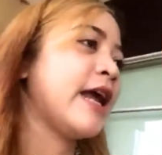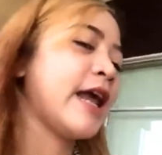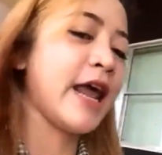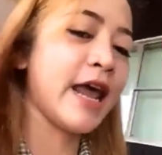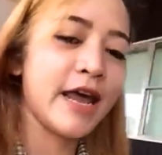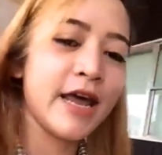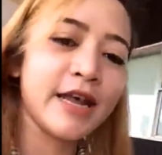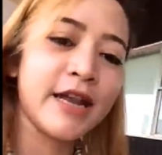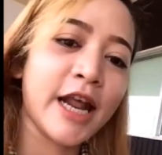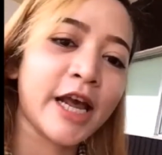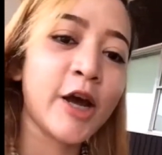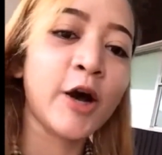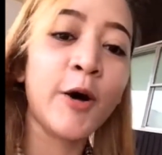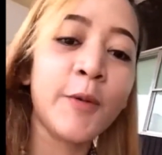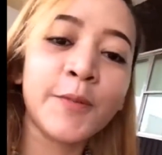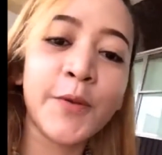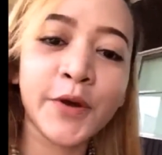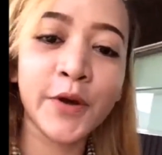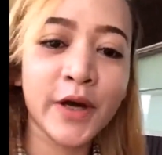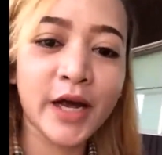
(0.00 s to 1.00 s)
And I
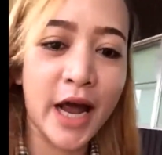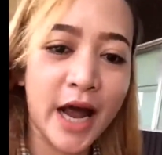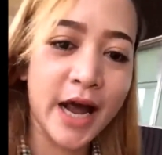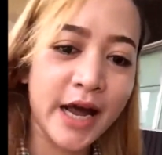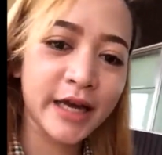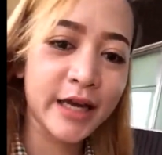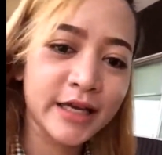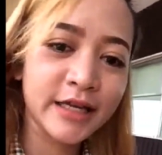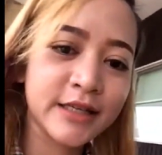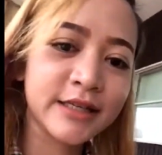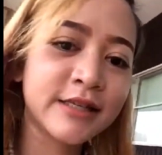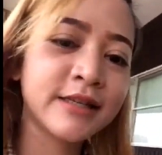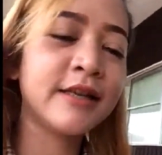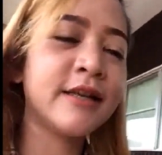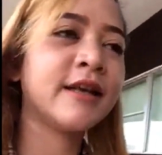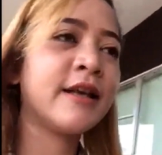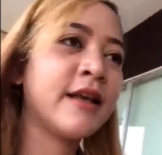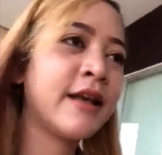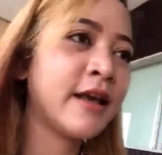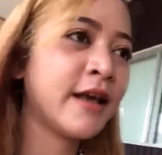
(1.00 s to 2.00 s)
hope you guys
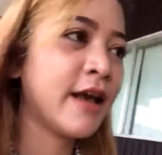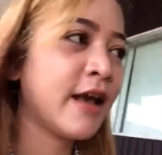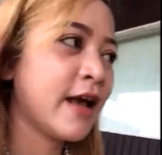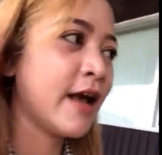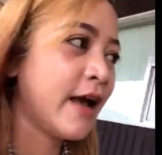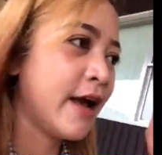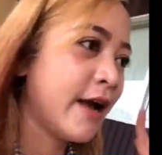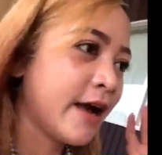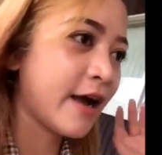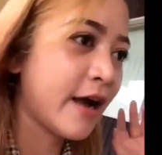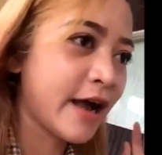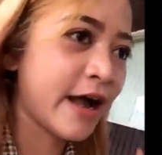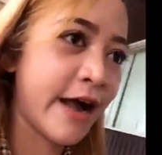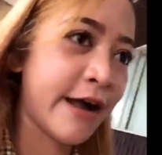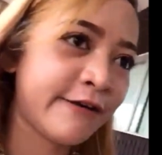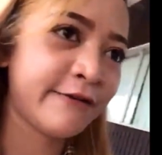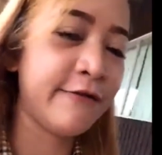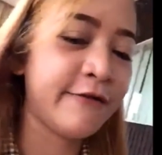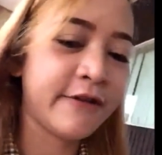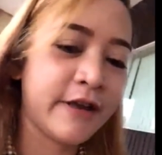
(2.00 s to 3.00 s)

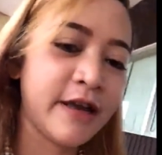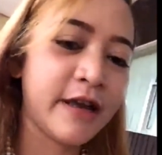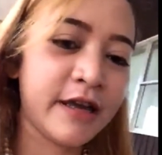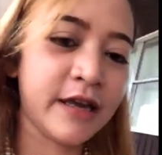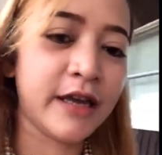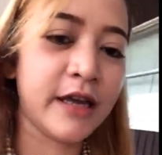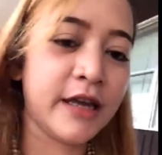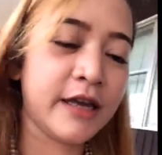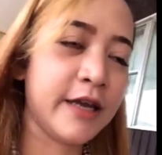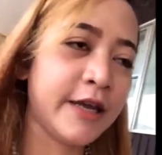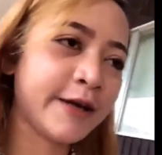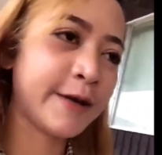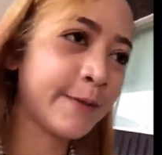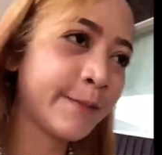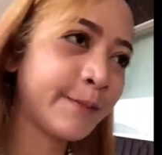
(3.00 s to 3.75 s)
have a